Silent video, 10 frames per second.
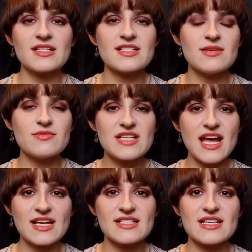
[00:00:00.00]
and he was
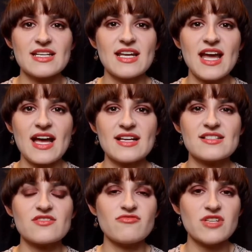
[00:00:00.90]
acting
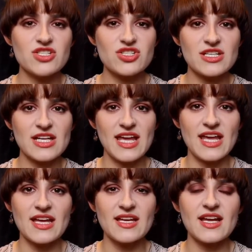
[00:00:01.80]
as Regent
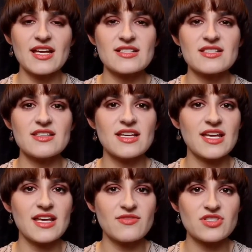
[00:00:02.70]
King, as the
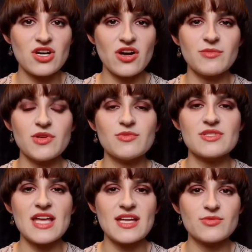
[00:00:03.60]
king at the time, who
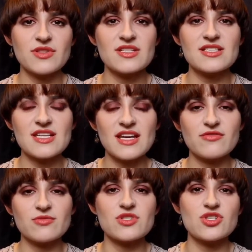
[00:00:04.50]
was Edward VI,
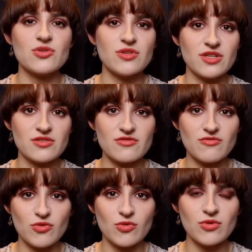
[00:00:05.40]
was too young to
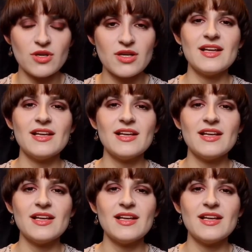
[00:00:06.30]
rule.